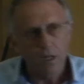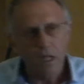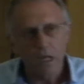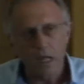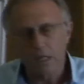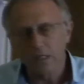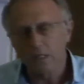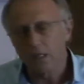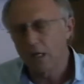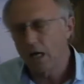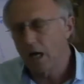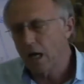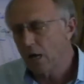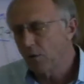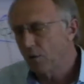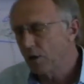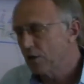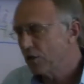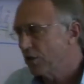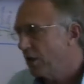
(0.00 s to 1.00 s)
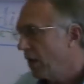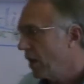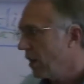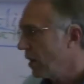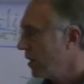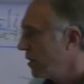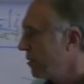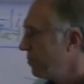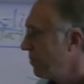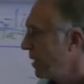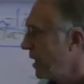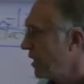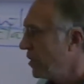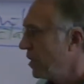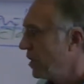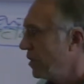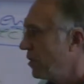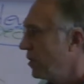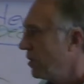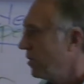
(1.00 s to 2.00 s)
And as the guy was sharing this
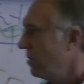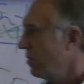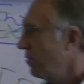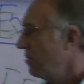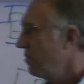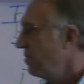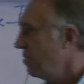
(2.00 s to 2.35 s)
message,